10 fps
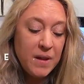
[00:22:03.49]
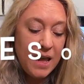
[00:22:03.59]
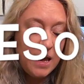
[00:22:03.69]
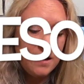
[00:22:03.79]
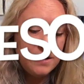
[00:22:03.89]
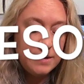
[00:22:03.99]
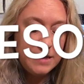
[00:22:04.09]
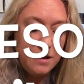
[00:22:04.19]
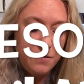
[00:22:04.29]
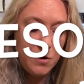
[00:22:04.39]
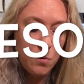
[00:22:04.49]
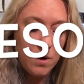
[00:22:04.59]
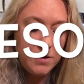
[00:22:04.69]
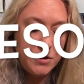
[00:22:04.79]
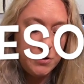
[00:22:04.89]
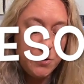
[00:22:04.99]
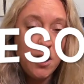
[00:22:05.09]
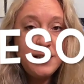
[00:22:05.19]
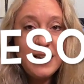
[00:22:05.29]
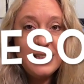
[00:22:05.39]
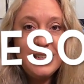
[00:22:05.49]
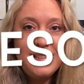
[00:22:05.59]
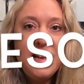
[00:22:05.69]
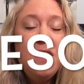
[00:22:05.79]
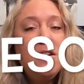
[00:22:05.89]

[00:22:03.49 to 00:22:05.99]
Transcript: And if you want to contact us,